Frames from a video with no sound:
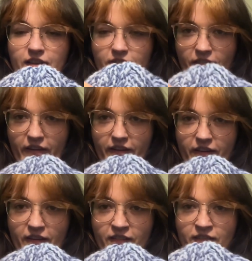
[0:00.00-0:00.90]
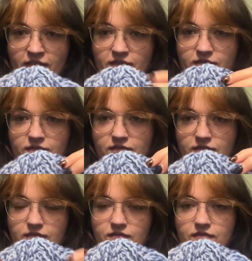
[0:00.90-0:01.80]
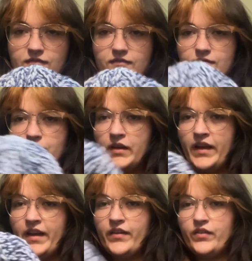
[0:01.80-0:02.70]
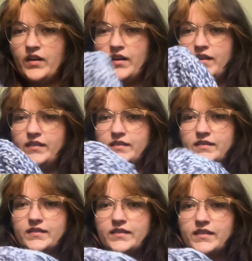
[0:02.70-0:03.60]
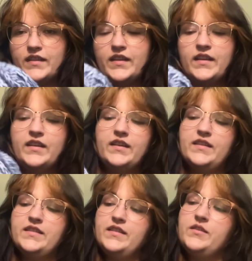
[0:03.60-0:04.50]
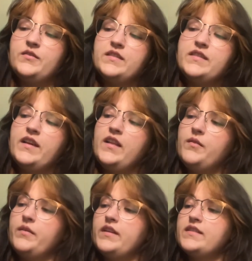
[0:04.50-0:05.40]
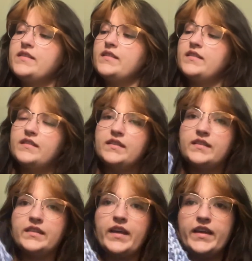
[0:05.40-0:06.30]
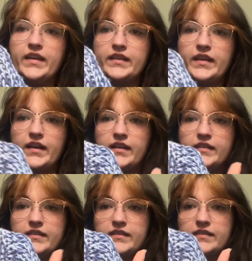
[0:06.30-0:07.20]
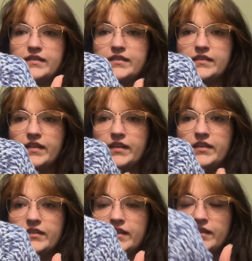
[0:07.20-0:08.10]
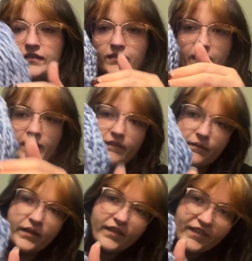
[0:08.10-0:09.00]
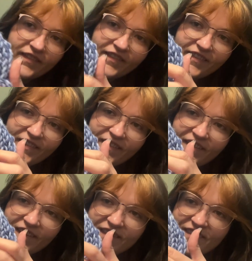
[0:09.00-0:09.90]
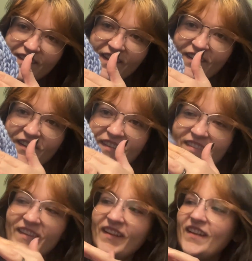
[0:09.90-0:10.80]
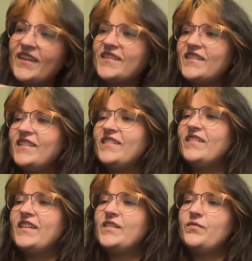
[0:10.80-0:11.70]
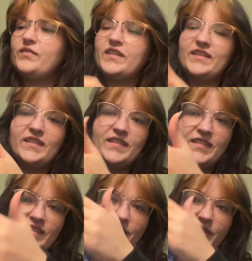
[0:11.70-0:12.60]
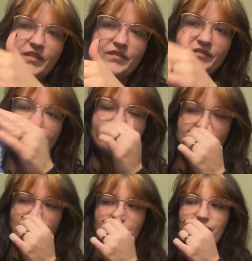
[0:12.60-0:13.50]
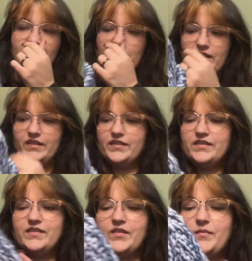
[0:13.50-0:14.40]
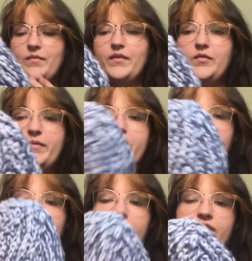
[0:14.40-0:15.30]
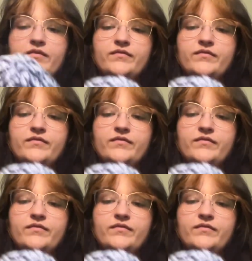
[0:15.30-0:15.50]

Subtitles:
Right here, when I have it on. Because you can tell when it's laying there. Like you can, well, it's kind of hard to tell actually when it's, because it's two different colors. So maybe it'll be okay.